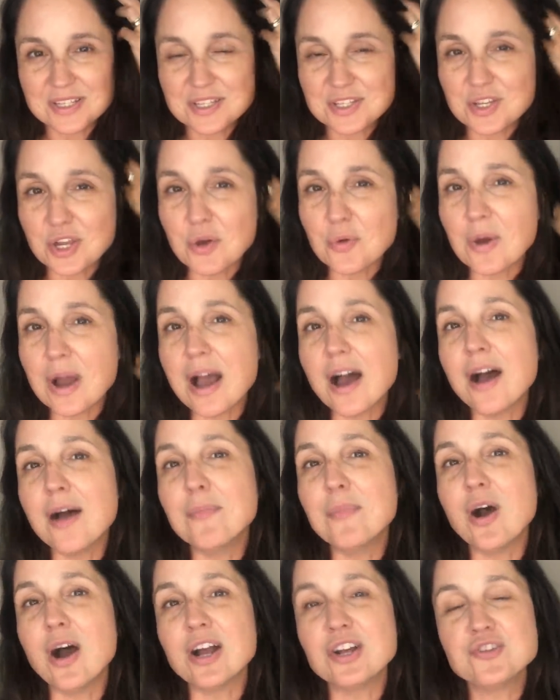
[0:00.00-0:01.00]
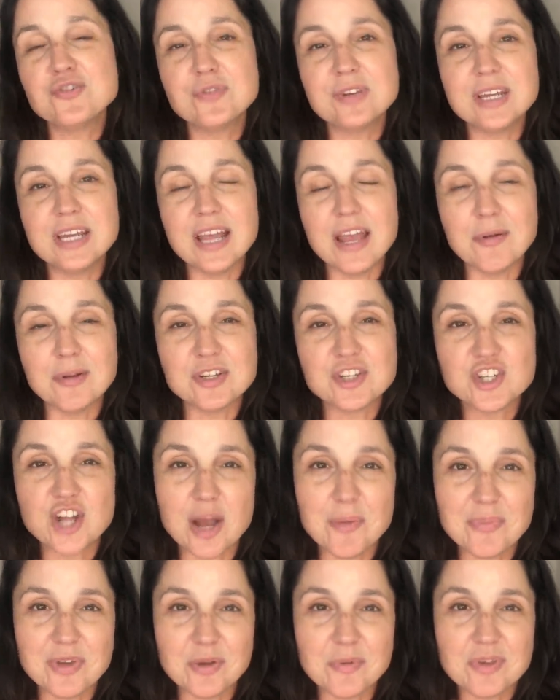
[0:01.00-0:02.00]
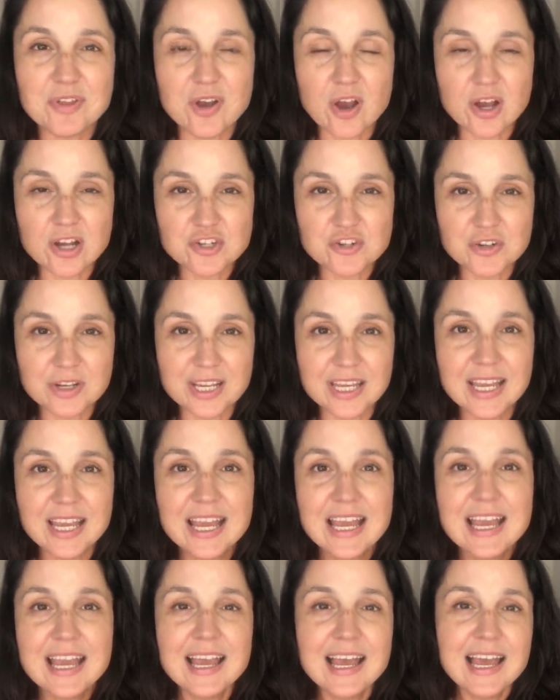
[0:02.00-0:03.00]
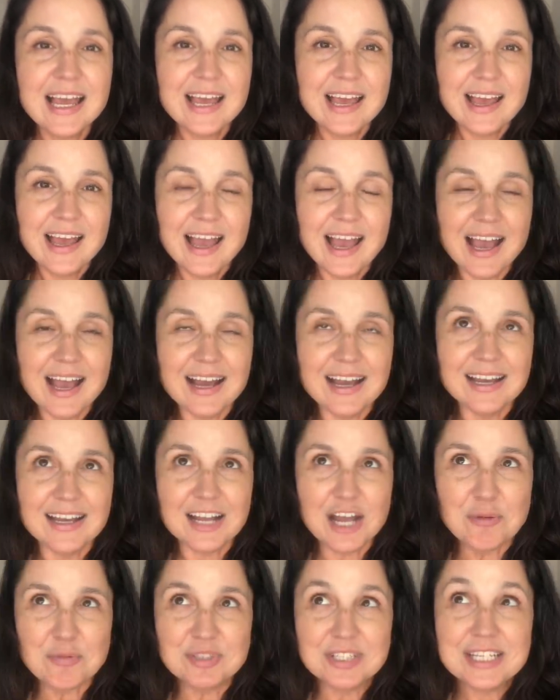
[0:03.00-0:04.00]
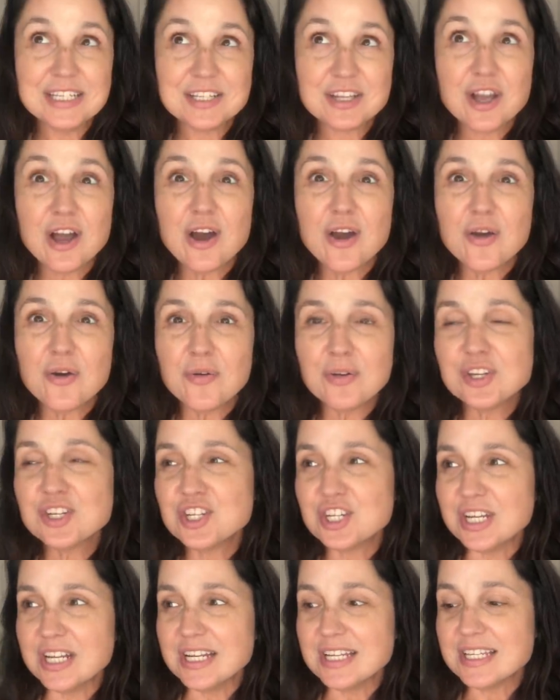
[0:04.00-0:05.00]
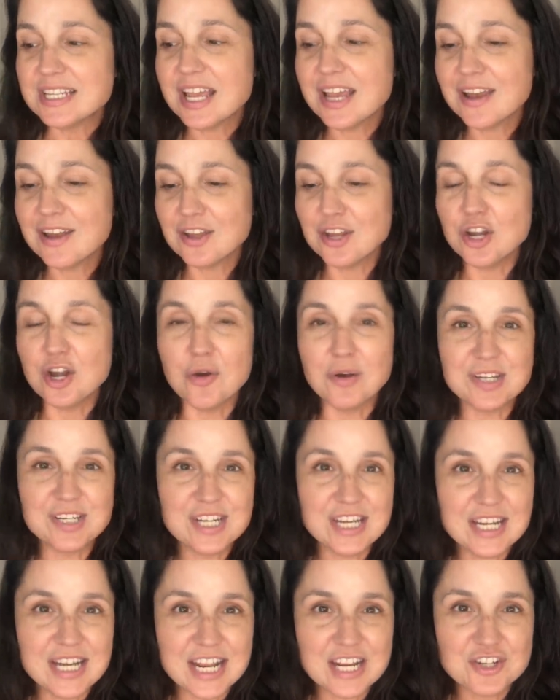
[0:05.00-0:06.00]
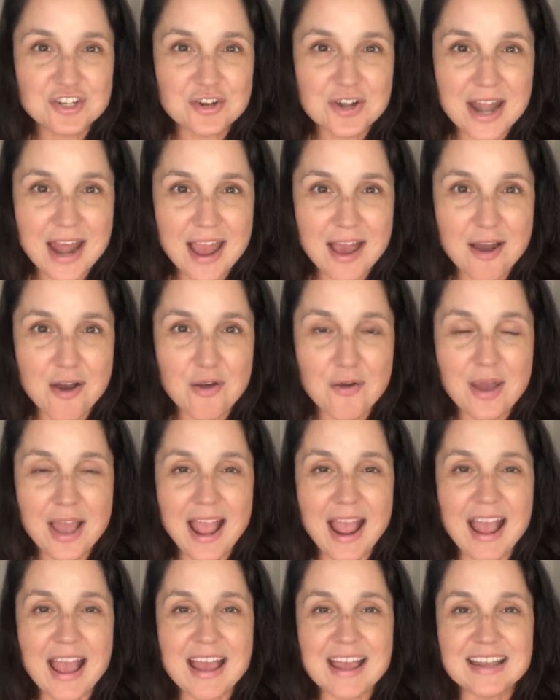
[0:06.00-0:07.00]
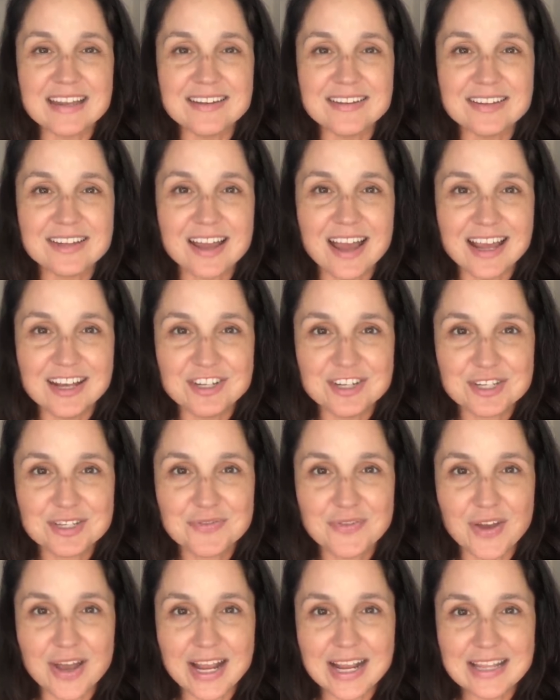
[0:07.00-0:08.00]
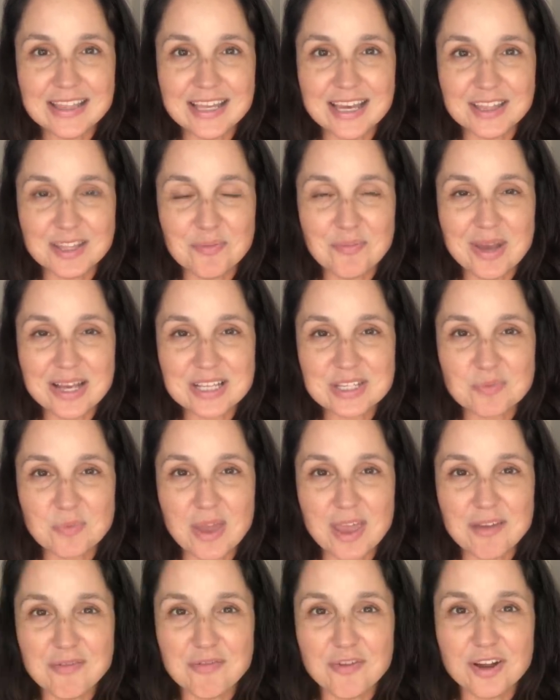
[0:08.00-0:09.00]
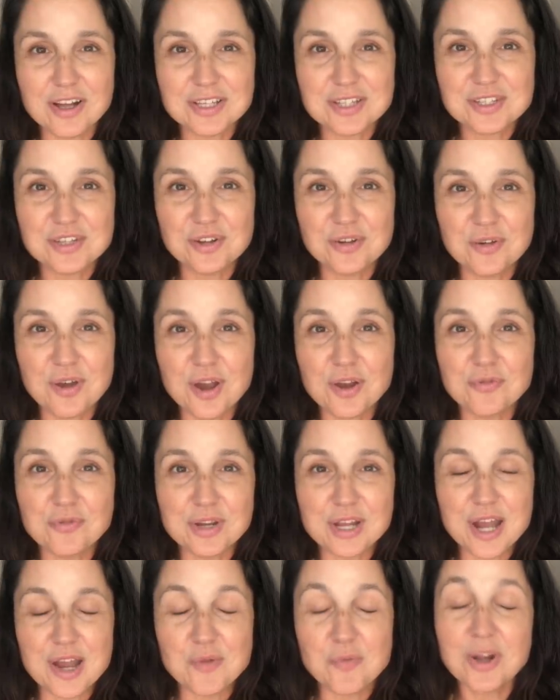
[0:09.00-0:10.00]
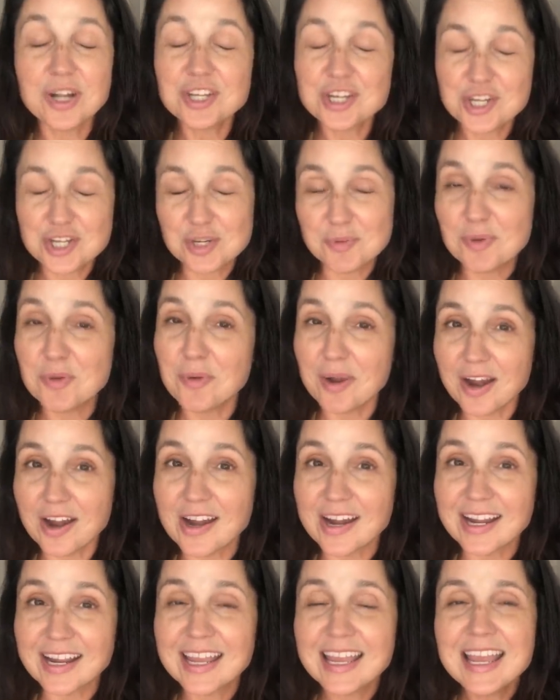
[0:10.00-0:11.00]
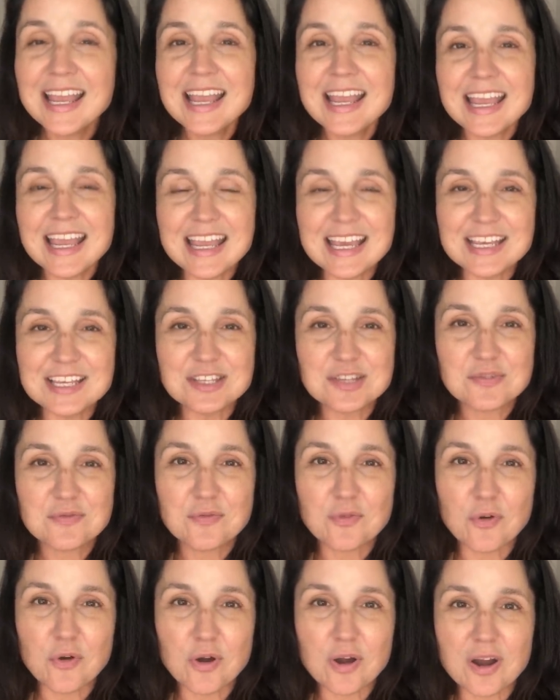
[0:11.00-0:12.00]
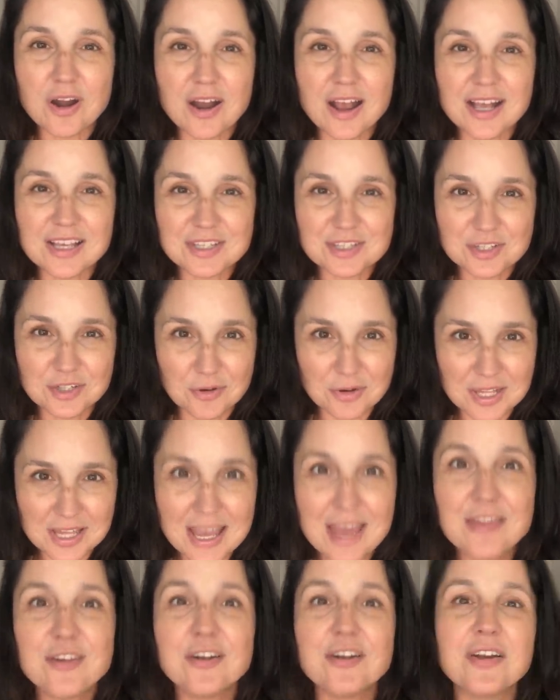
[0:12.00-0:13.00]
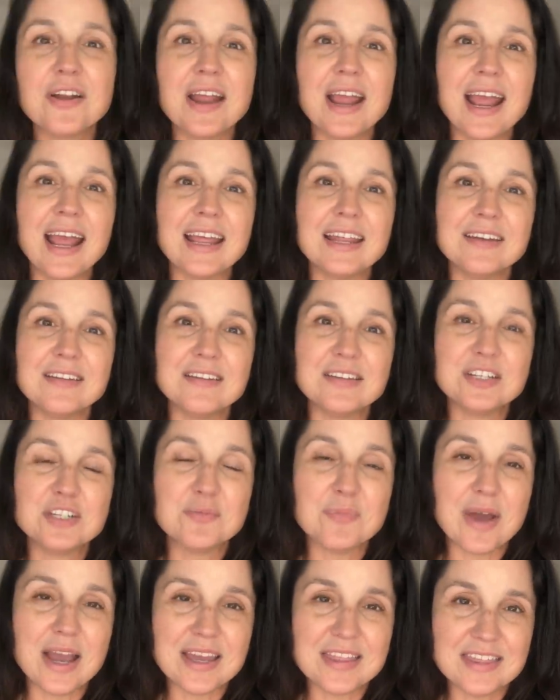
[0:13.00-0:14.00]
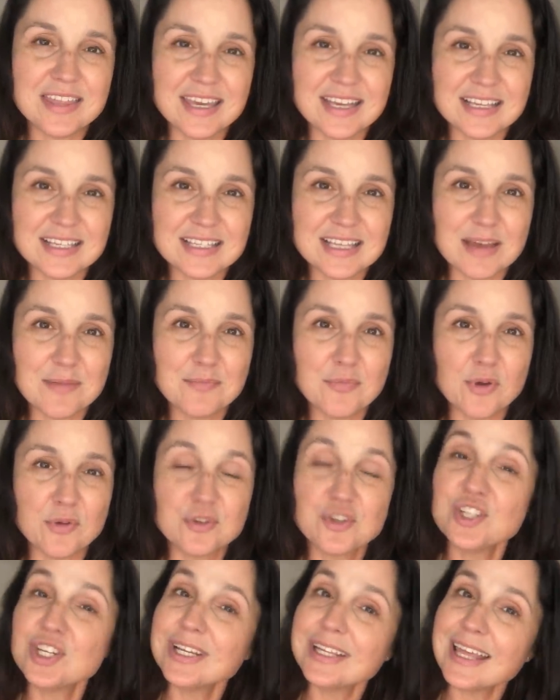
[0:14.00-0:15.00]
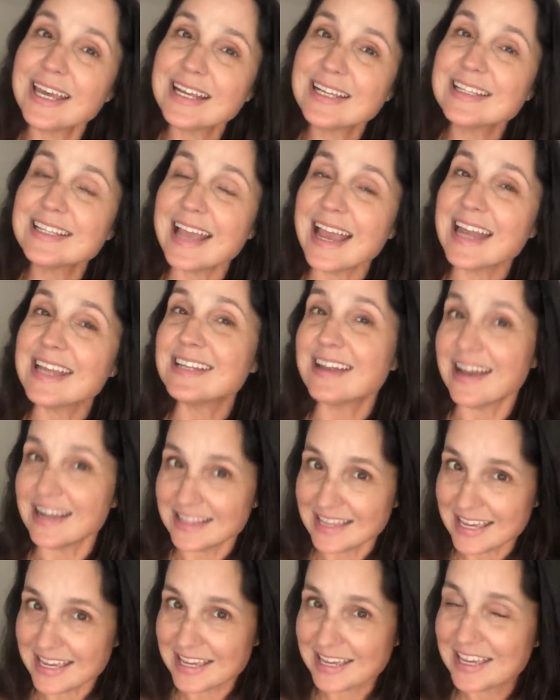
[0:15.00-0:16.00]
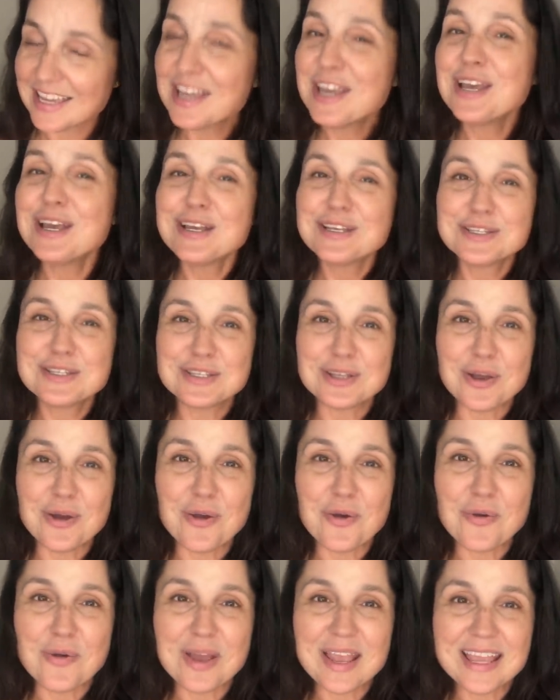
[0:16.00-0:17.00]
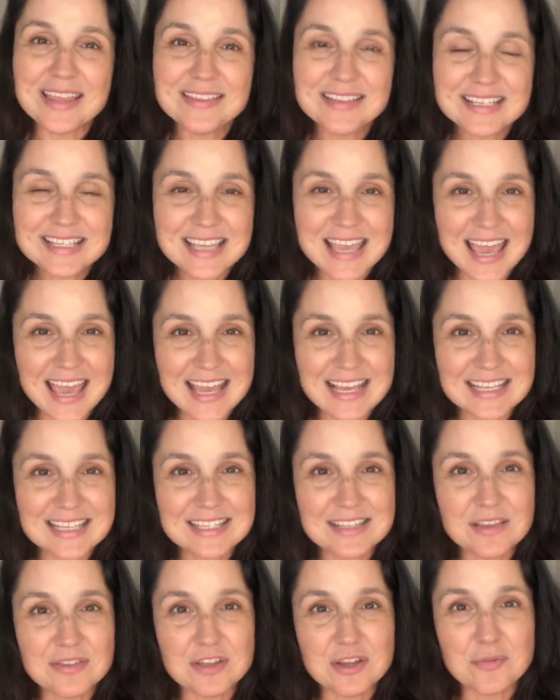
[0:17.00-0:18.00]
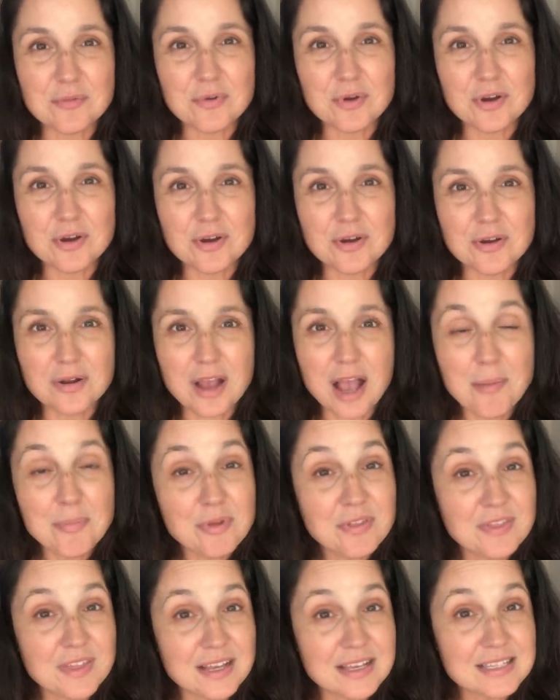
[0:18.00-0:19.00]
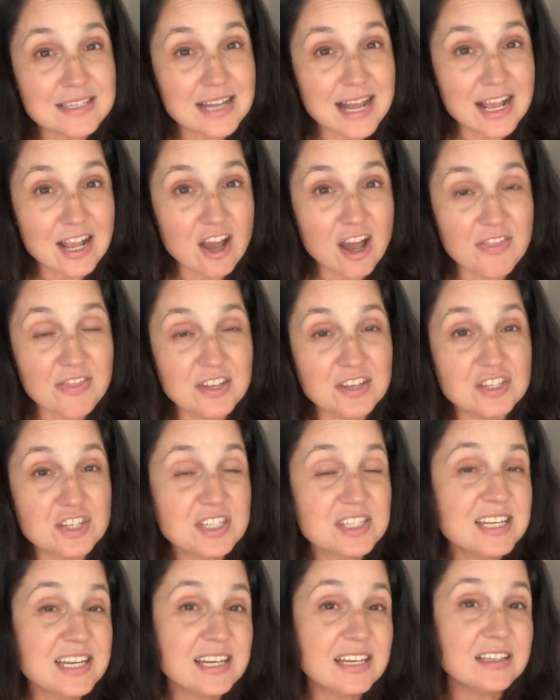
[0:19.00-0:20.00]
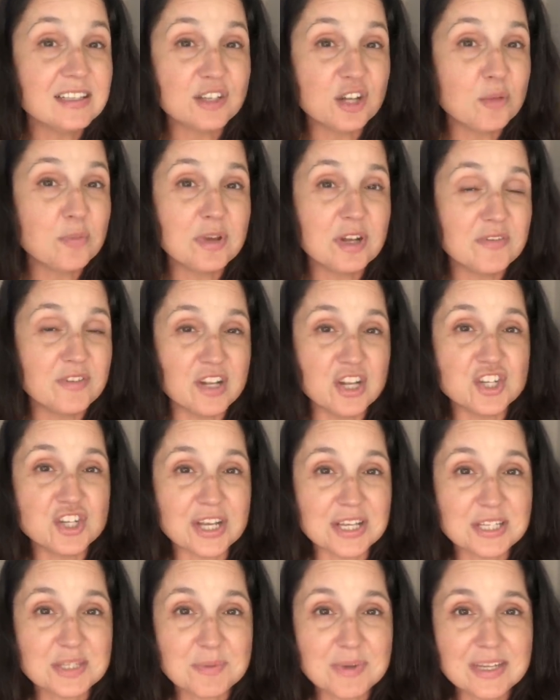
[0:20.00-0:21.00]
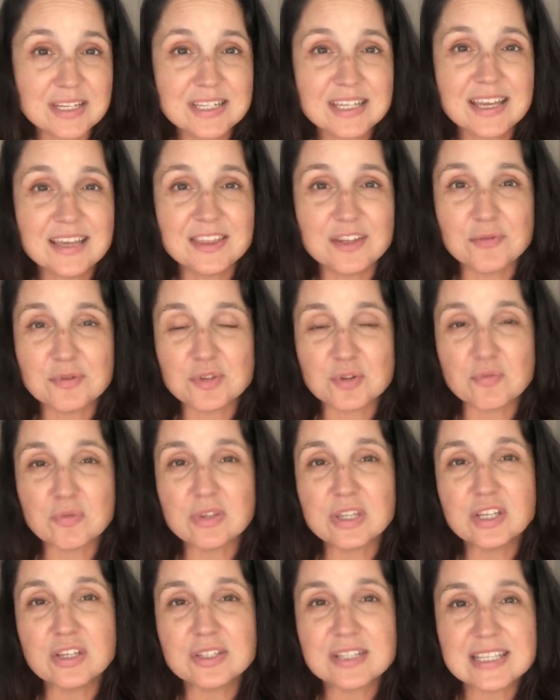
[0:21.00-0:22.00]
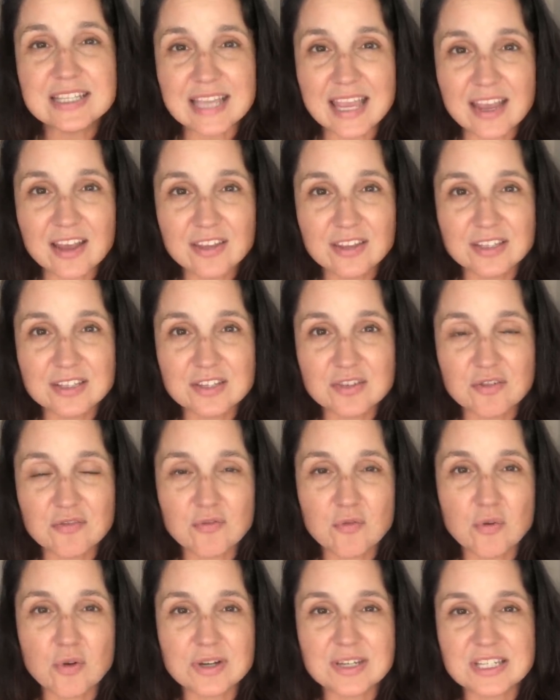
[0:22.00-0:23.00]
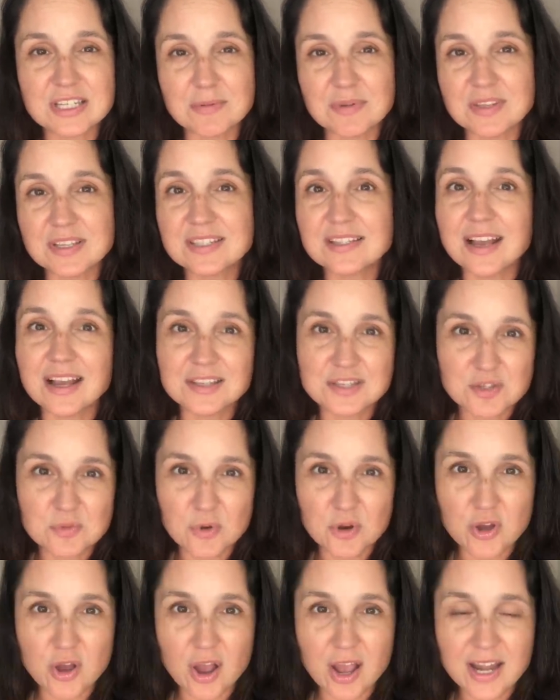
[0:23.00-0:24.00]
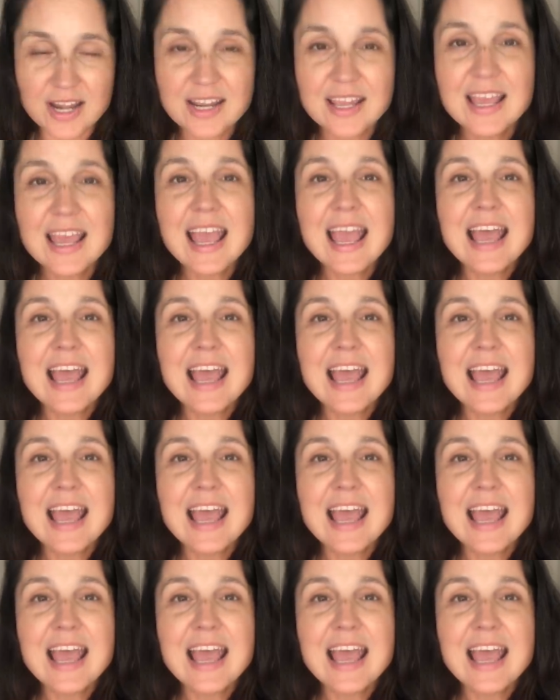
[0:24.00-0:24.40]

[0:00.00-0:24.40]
So Audrey, I went shopping with Audrey a couple days ago. She's, you know, a teenager now, and I just find that the best way for us to agree on what she should be wearing is for us to go together and to buy things that both she likes and I like. So in this case, there were a couple things that I got that just needed a little bit of an adjustment. There was a really good sale, and so of course some of the sizes were gone.